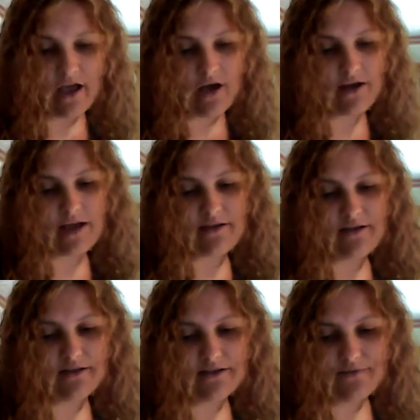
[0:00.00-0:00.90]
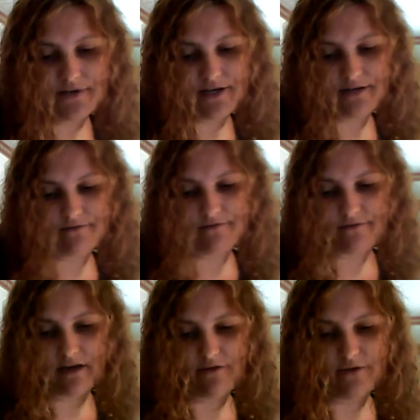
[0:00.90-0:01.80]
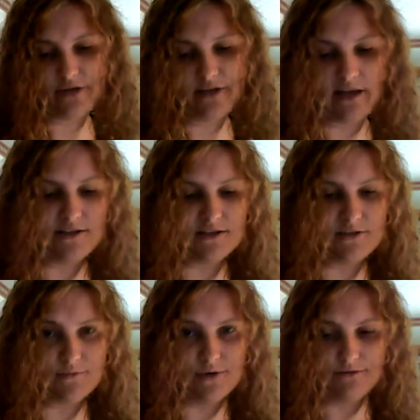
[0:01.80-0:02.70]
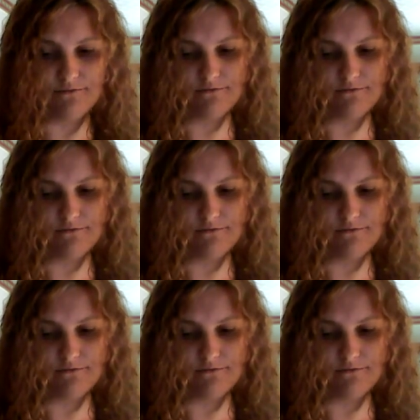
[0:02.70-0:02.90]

Okay, and then this one, I really like this one.